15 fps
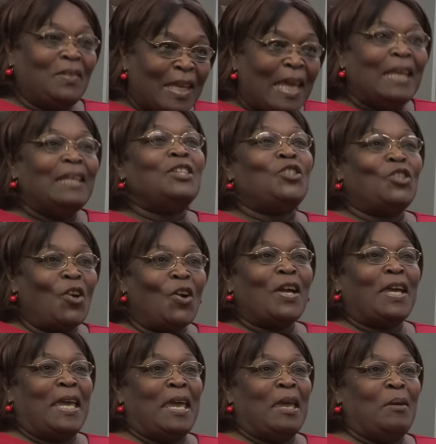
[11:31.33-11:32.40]
Then the
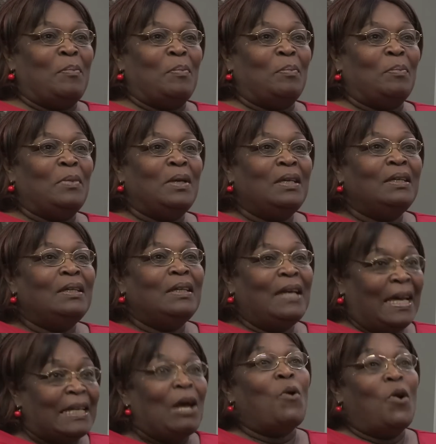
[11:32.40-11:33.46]
shock came,
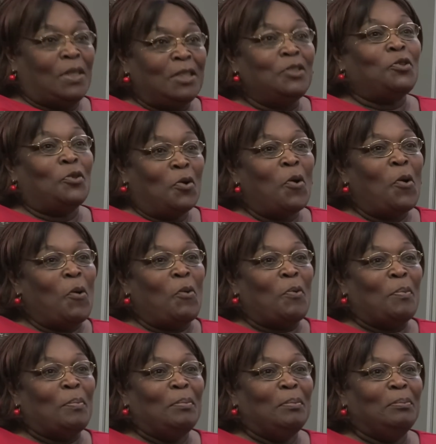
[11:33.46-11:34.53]
and I wanted to go
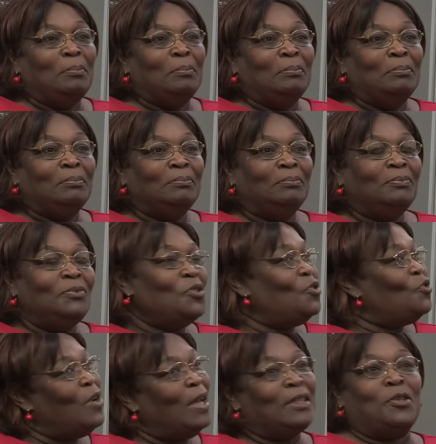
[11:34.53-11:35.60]
home,
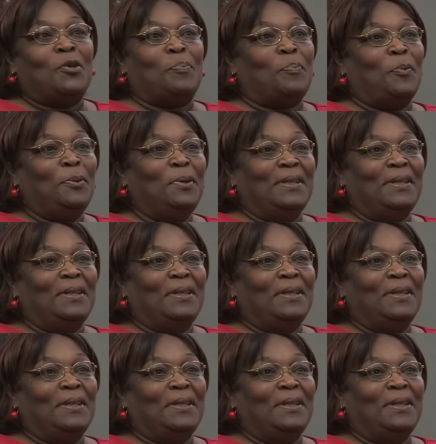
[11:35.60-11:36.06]
straight up.